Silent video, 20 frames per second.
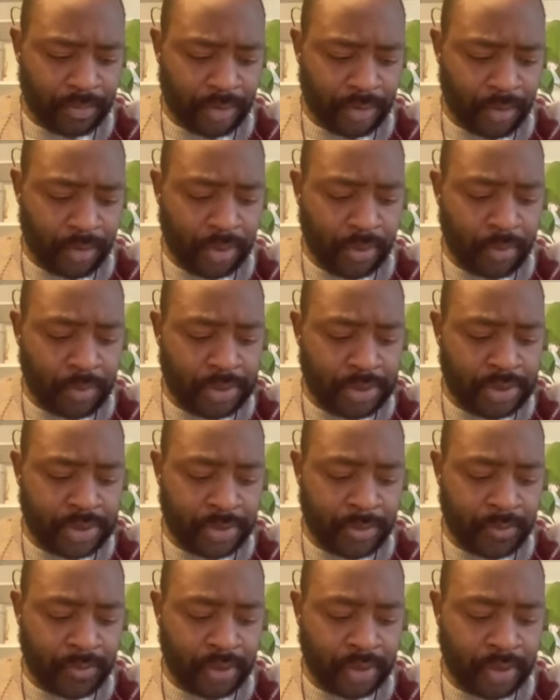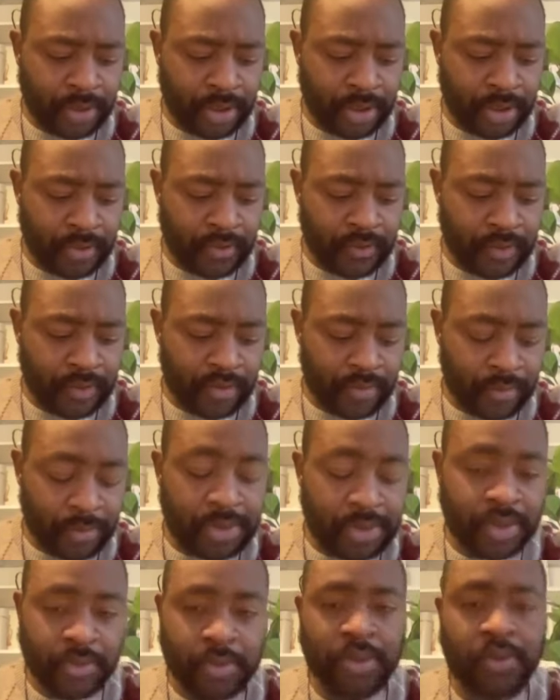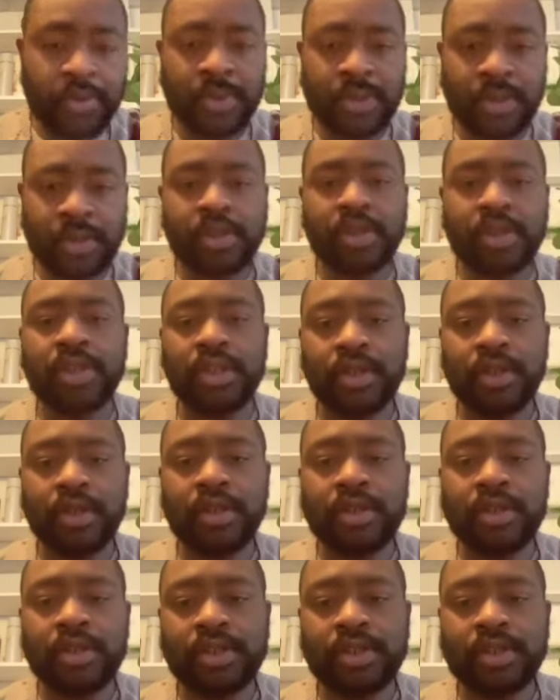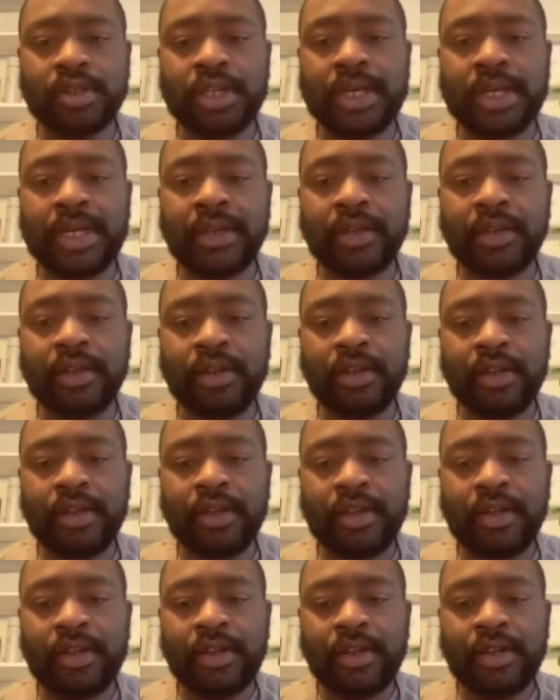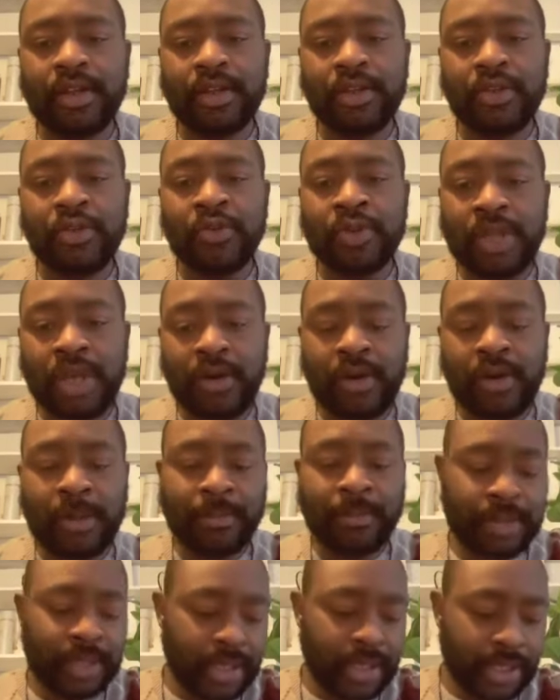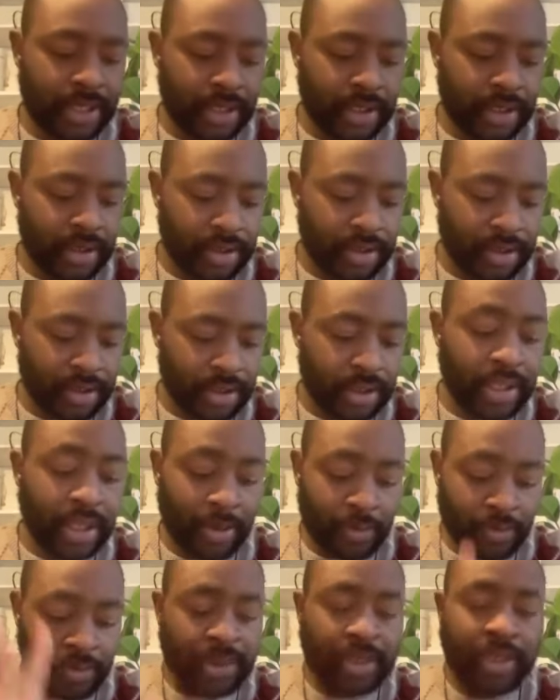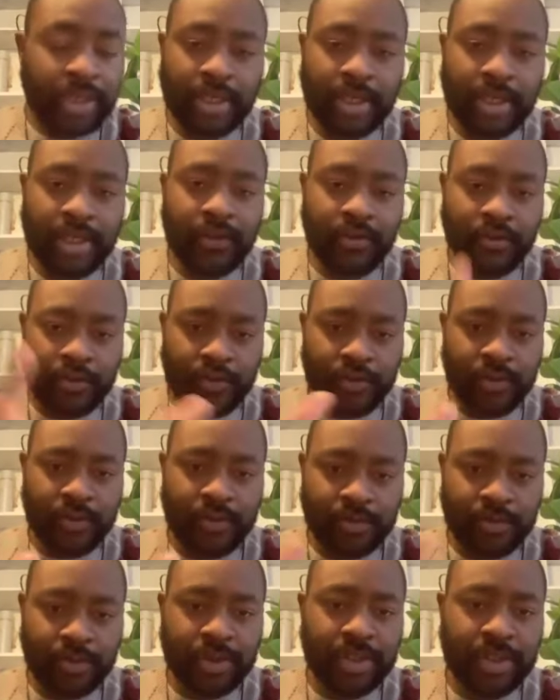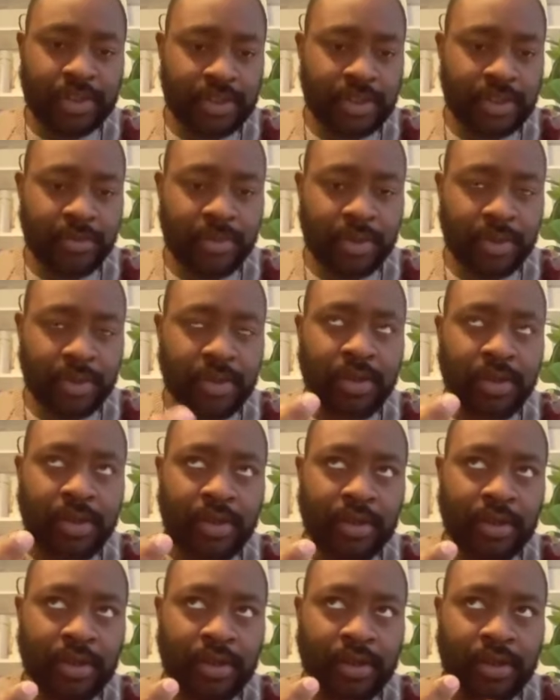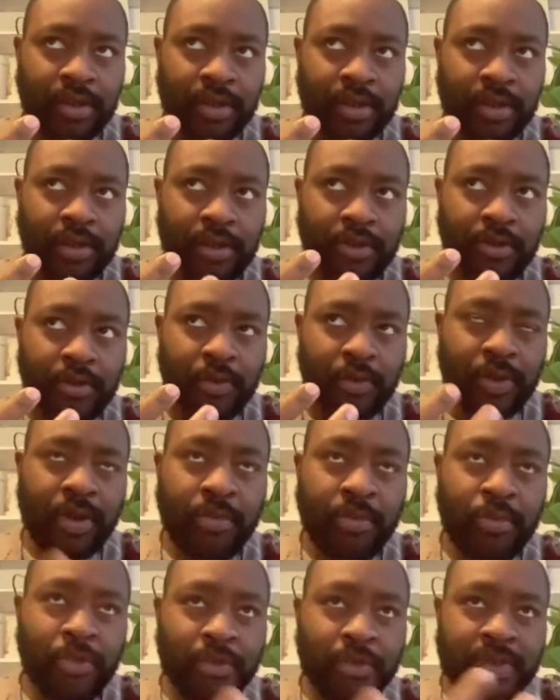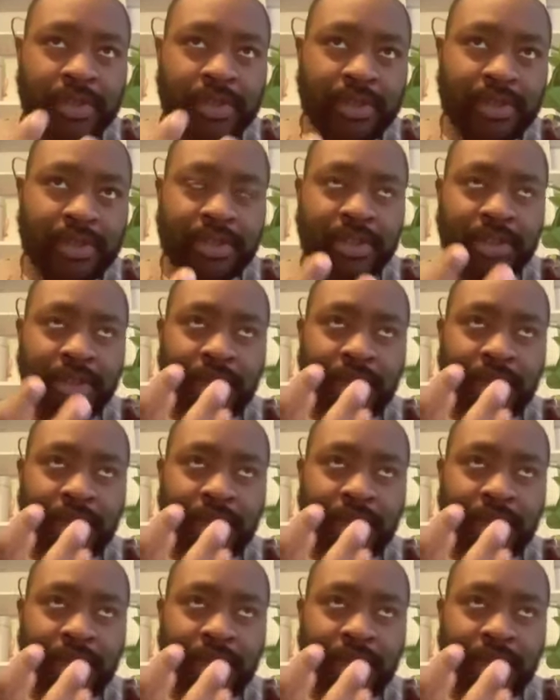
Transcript: what were some of the things, especially when you were learning English, that you now apply? And we're gonna get into Potencia, but were there moments